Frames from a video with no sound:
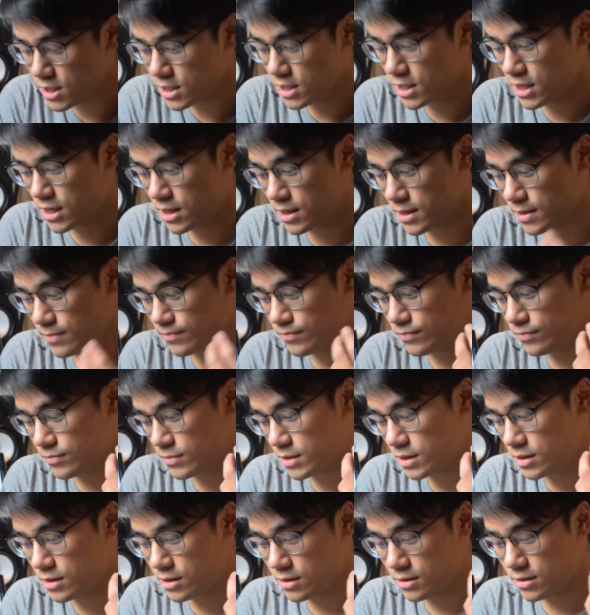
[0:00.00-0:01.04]

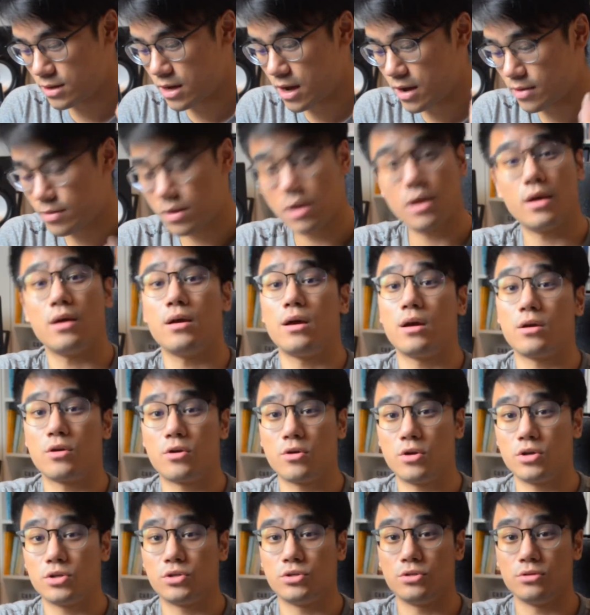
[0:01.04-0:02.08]
And I
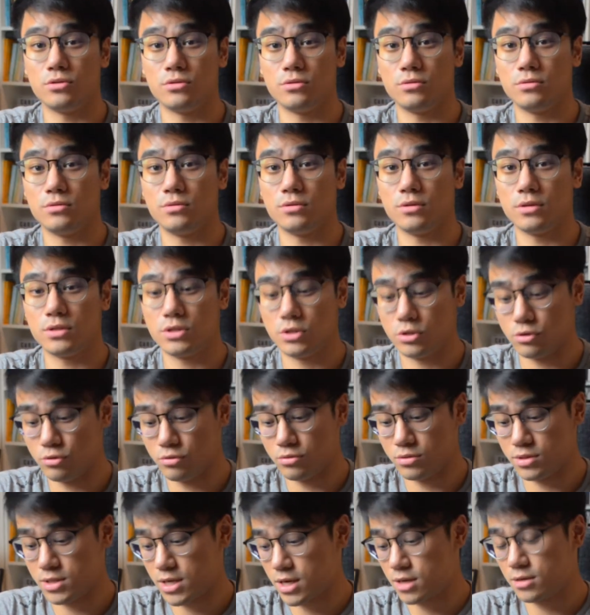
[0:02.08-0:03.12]
encourage you to
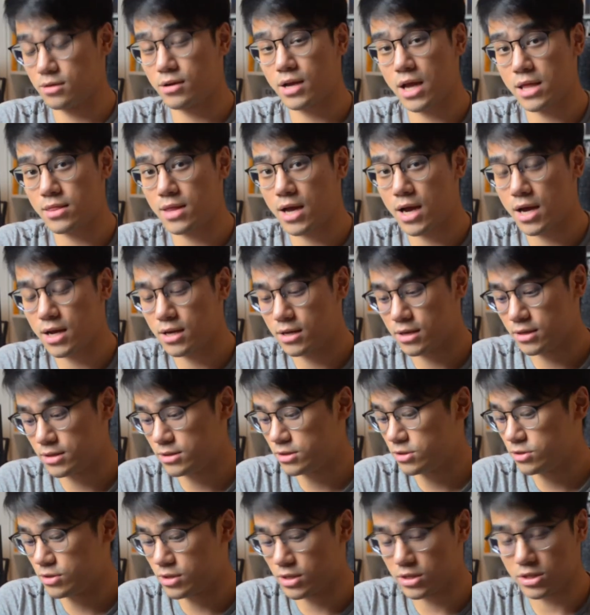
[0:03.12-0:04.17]
take a look at that, and
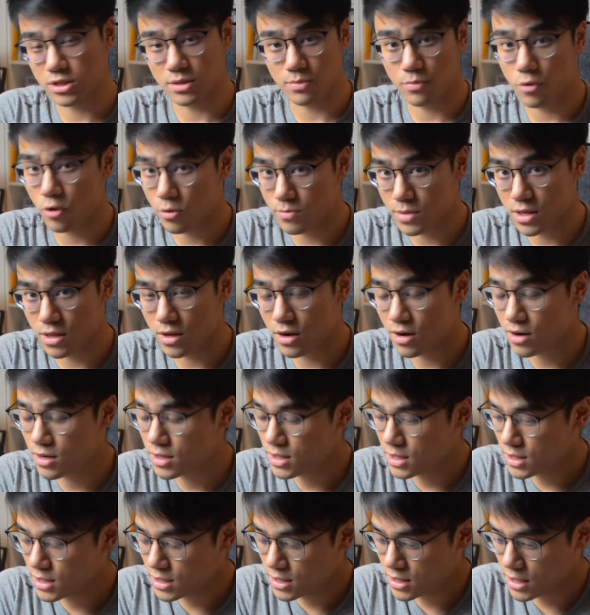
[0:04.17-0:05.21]
you can support me there
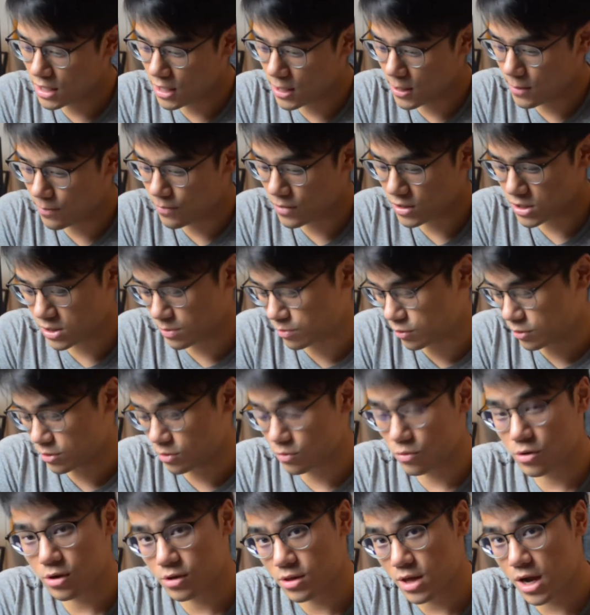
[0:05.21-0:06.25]
and support the
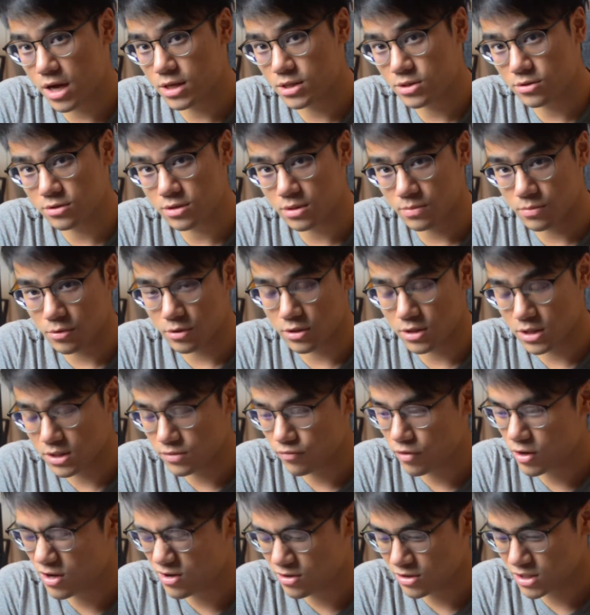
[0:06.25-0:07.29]
work that I do, support these
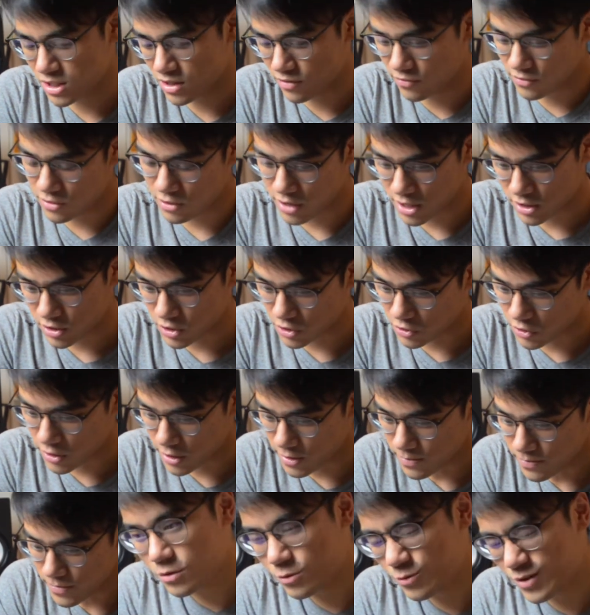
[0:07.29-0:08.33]
videos if you enjoy
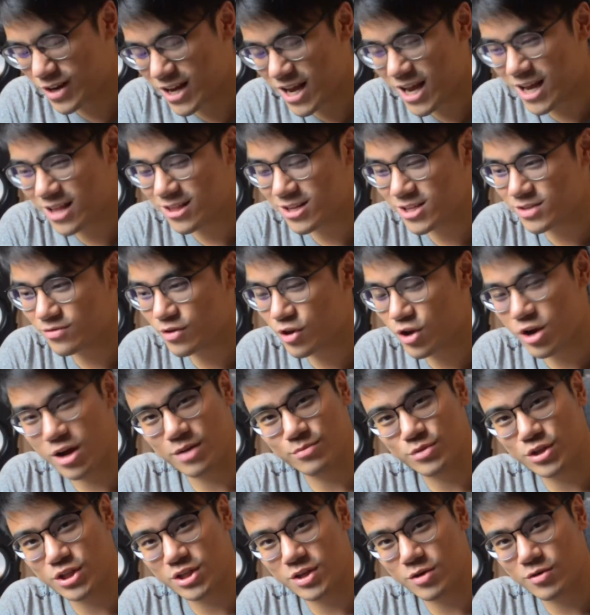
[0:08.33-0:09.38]
them. When I end this video, I'm
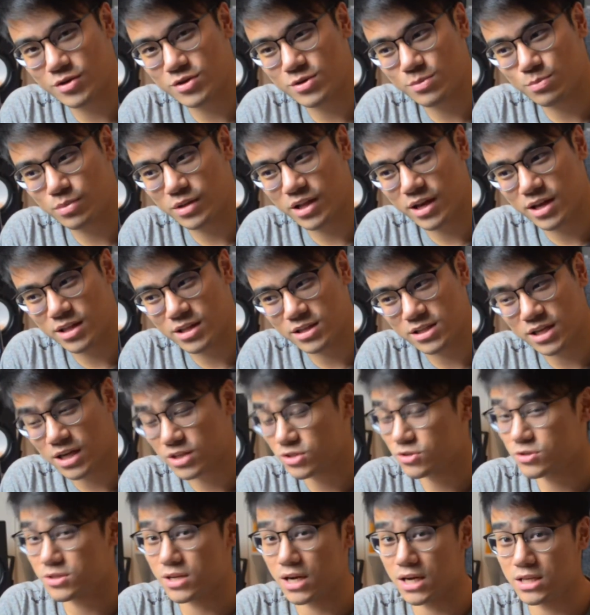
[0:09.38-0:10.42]
just going to play this
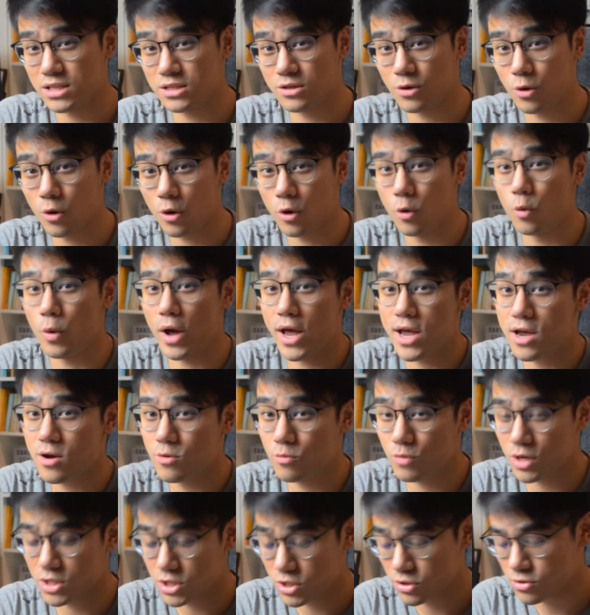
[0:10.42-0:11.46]
exercise the whole way
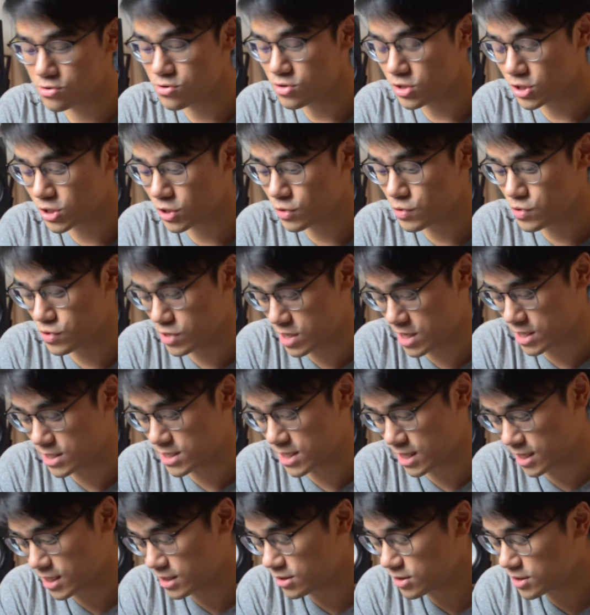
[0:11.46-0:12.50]
once through, so you can
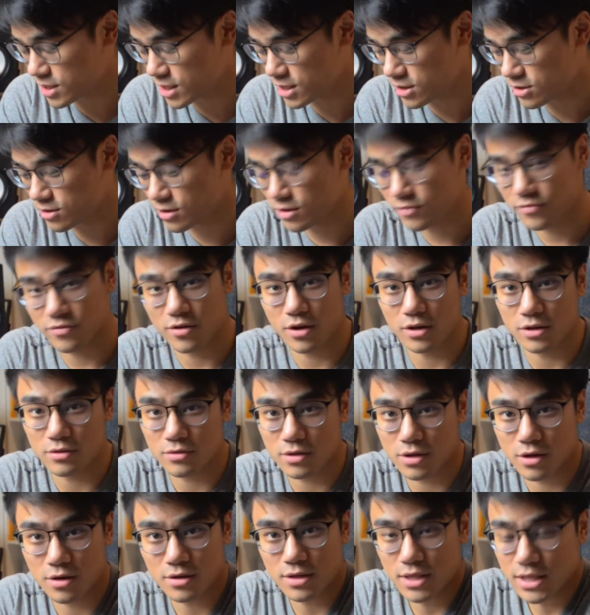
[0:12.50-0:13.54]
take a look and you can follow
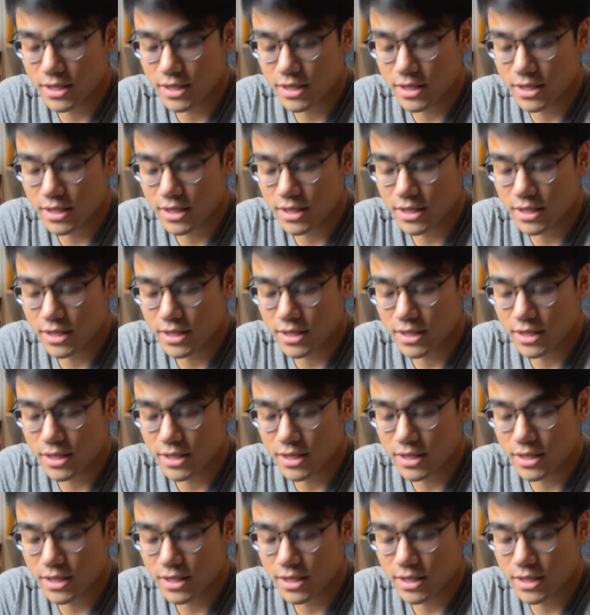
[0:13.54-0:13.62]
along.